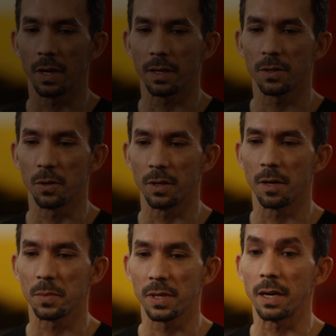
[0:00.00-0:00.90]
got turned
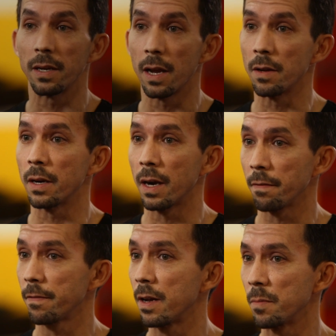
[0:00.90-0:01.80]
upside down and I
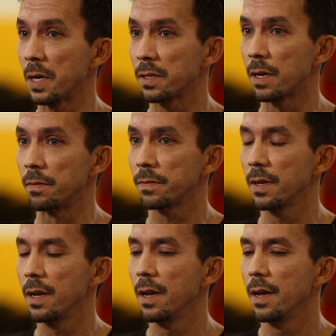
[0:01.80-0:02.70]
found myself
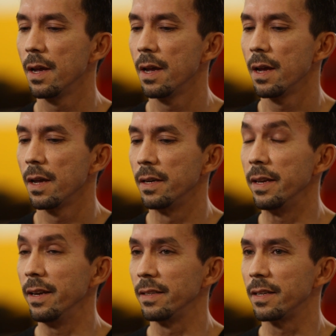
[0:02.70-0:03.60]

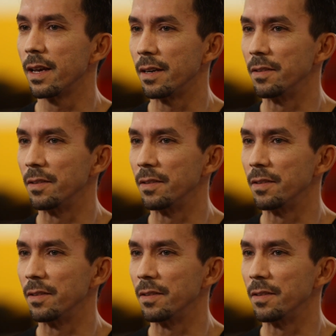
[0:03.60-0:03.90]
needing to get a